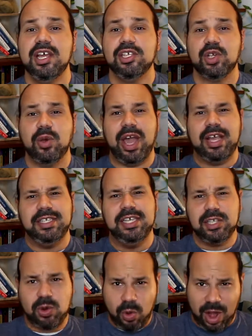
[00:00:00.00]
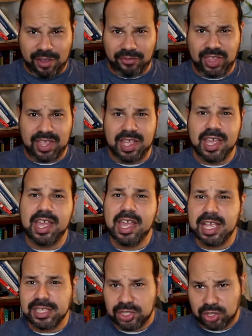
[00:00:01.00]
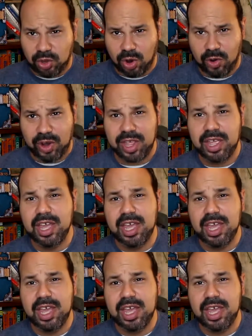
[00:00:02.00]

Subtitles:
So as he's crafting his story,